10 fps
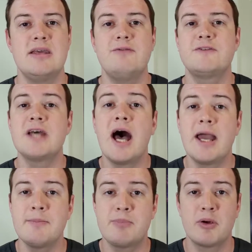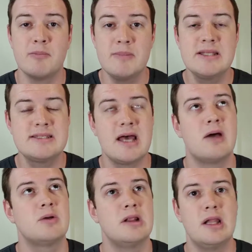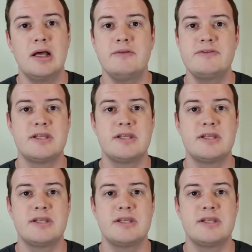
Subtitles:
If time permits, I would love